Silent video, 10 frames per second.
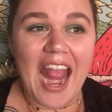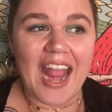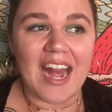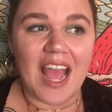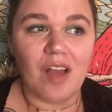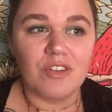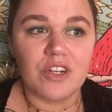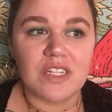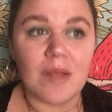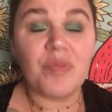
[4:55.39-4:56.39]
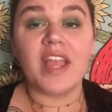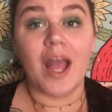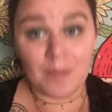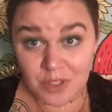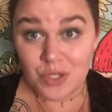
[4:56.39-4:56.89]
And after something
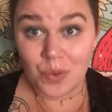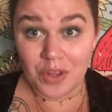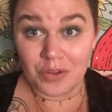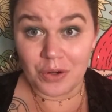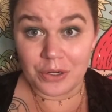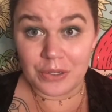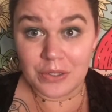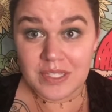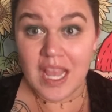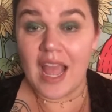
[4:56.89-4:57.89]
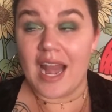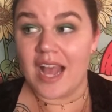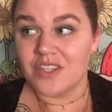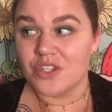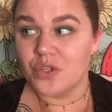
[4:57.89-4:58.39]
happens to one of the girls and
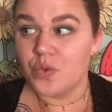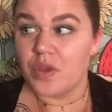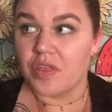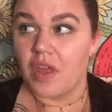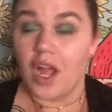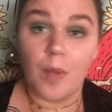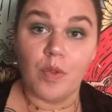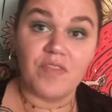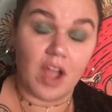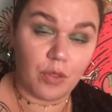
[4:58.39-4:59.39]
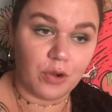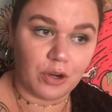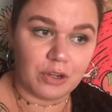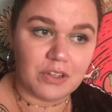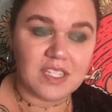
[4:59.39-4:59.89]
has to do with a couple of the other
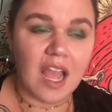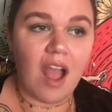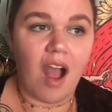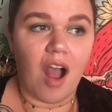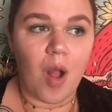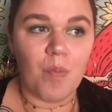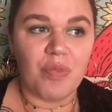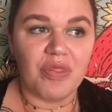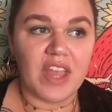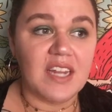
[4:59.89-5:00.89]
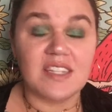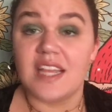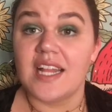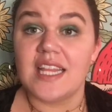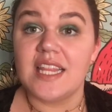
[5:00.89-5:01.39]
girls, they
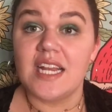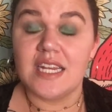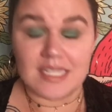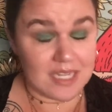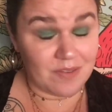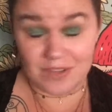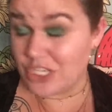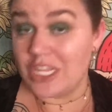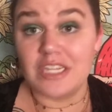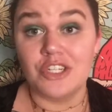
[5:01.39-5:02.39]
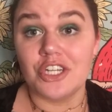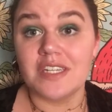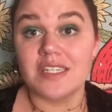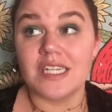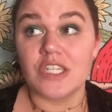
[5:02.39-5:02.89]
decide that they need to seek vigilante
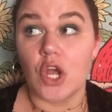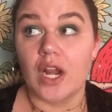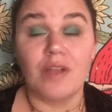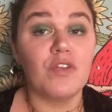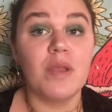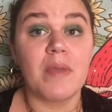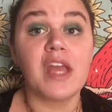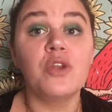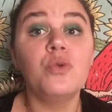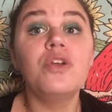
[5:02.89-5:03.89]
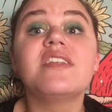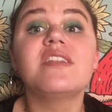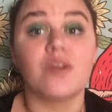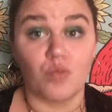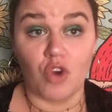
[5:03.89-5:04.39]
justice on every man who at
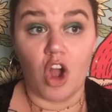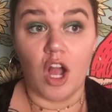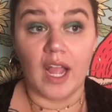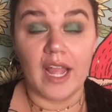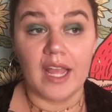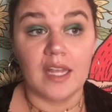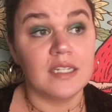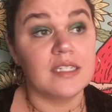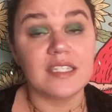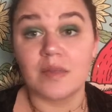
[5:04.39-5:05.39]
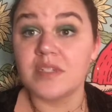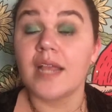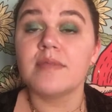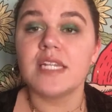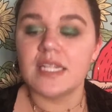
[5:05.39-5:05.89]
them wrong. And
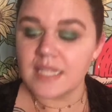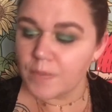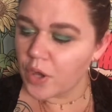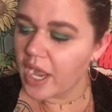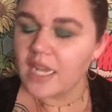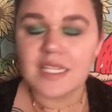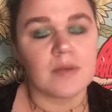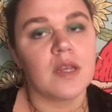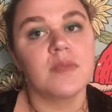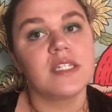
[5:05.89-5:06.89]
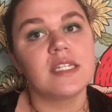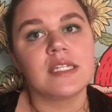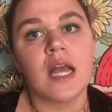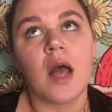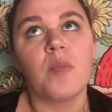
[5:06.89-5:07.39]
sometimes it ends up great and sometimes it does
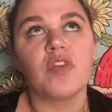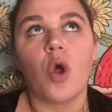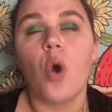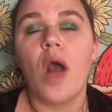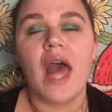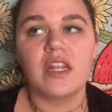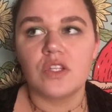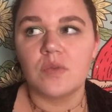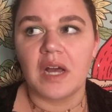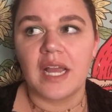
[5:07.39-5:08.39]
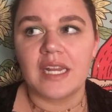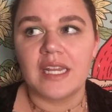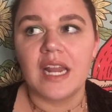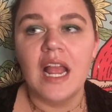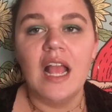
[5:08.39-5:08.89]
not. But the whole attitude behind
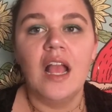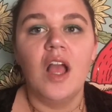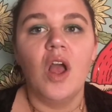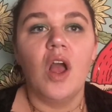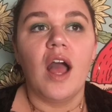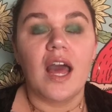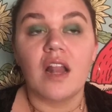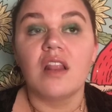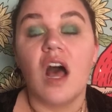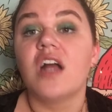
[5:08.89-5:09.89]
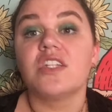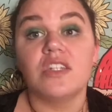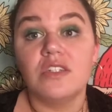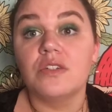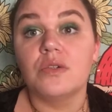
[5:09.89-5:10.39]
it had a lot to
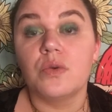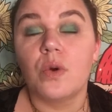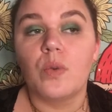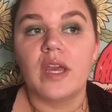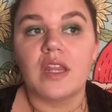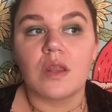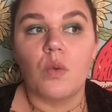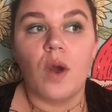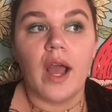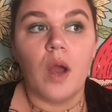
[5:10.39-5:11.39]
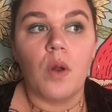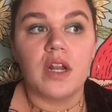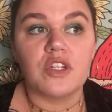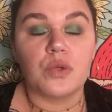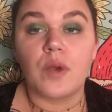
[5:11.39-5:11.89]
do with why I
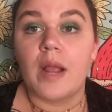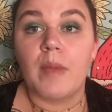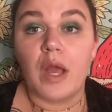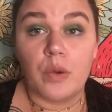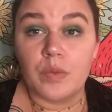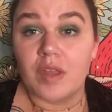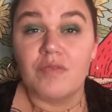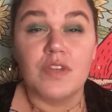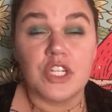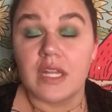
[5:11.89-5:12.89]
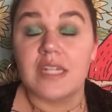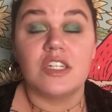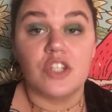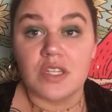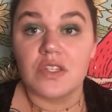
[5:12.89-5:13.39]
wanted to write my own like vigilante
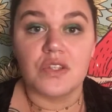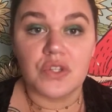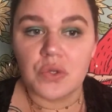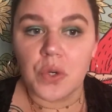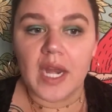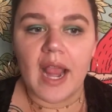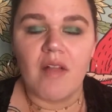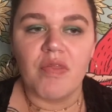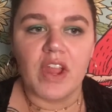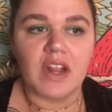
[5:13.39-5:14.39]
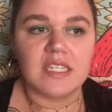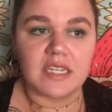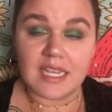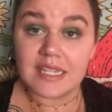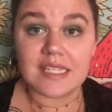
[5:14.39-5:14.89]
justice story. And there is
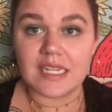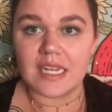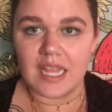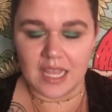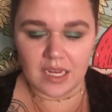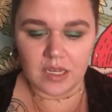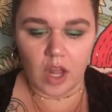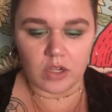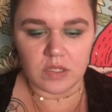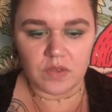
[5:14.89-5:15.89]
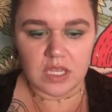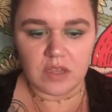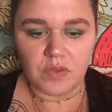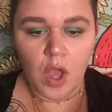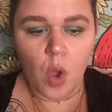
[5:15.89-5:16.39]
an incident in Daughters of
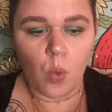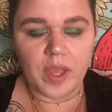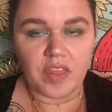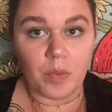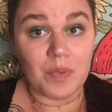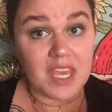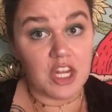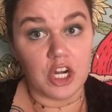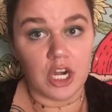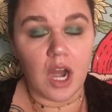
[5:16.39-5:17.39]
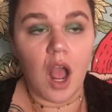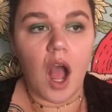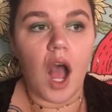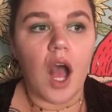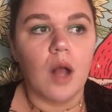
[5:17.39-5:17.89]
Eve with Peter
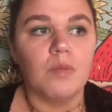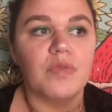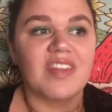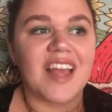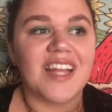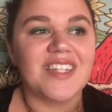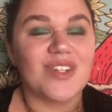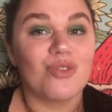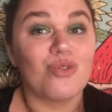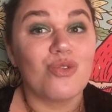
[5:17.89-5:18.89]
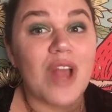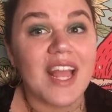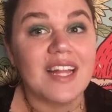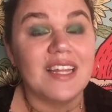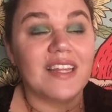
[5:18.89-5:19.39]
that
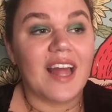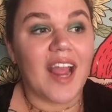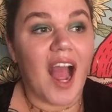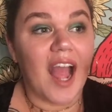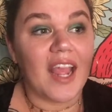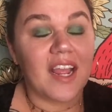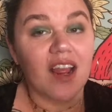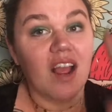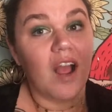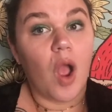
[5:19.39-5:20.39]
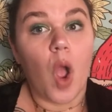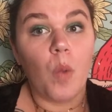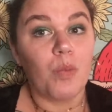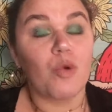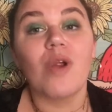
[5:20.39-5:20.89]
directly, like, I
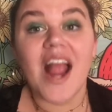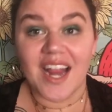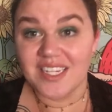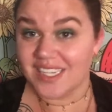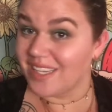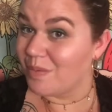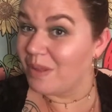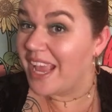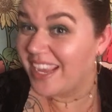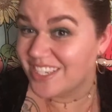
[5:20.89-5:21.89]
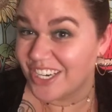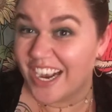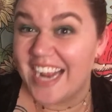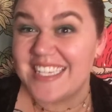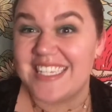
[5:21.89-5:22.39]
practically
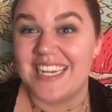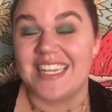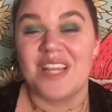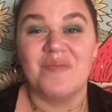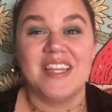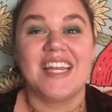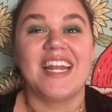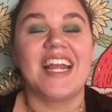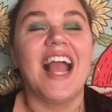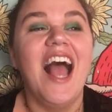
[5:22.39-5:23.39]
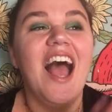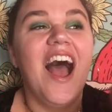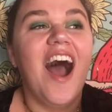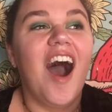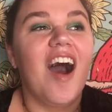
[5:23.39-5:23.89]
plagiarized it at the beginning
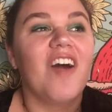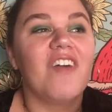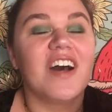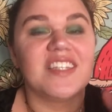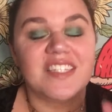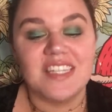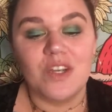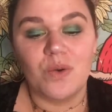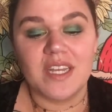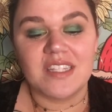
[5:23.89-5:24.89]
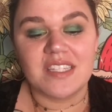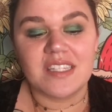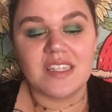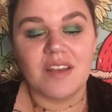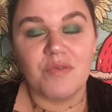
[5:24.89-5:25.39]
of a
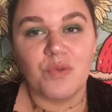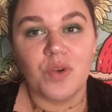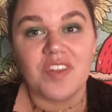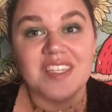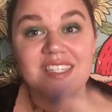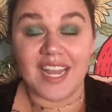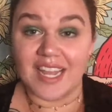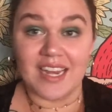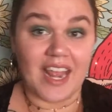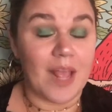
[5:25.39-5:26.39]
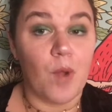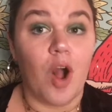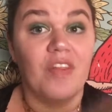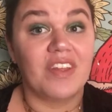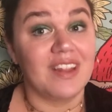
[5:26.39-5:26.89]
sequence for the second name
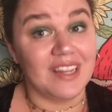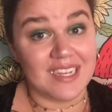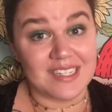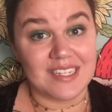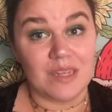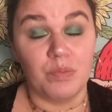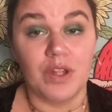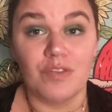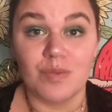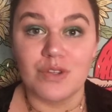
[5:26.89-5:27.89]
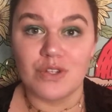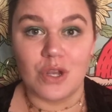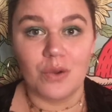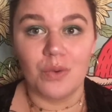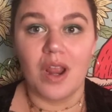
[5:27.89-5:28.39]
on the list in Blood from a
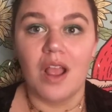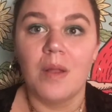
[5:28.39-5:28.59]
Stone.